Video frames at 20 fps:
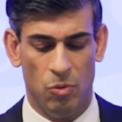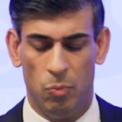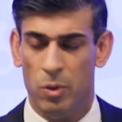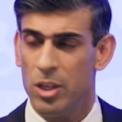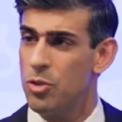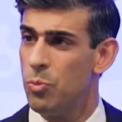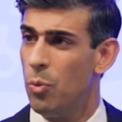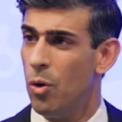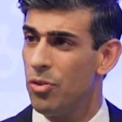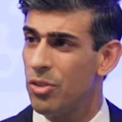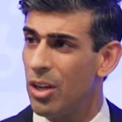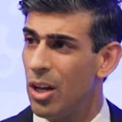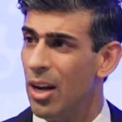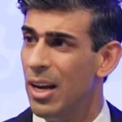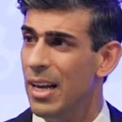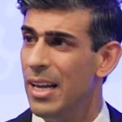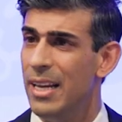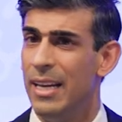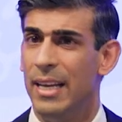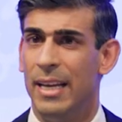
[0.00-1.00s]
which was
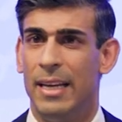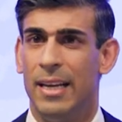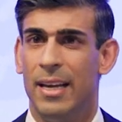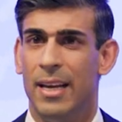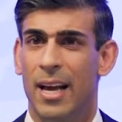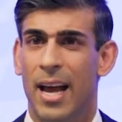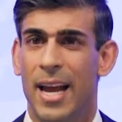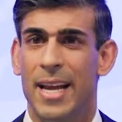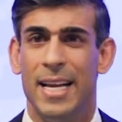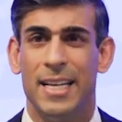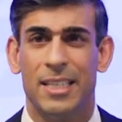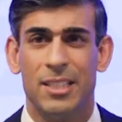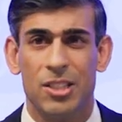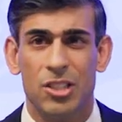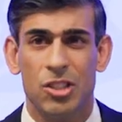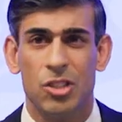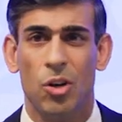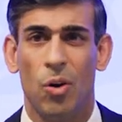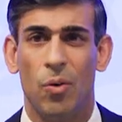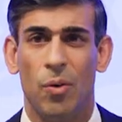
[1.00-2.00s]
clearly a
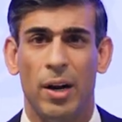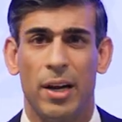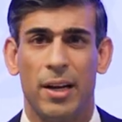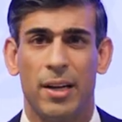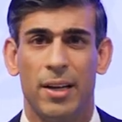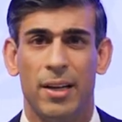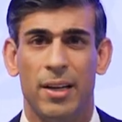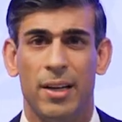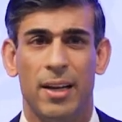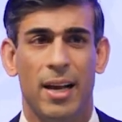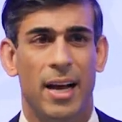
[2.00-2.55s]
historic